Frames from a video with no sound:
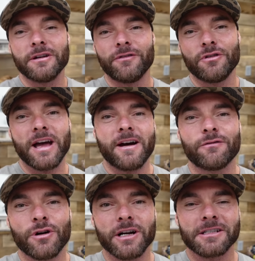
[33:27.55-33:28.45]
If you
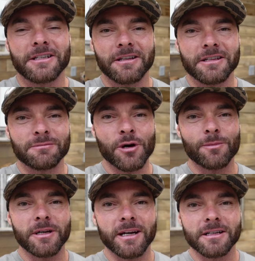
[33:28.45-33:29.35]
have watched to this
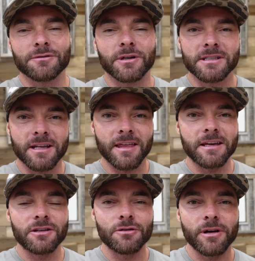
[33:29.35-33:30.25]
moment, I just want to say
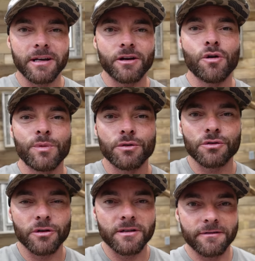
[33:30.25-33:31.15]
thank you, and I hope you
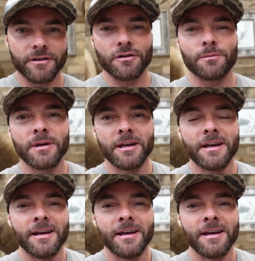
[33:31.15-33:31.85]
enjoyed the film.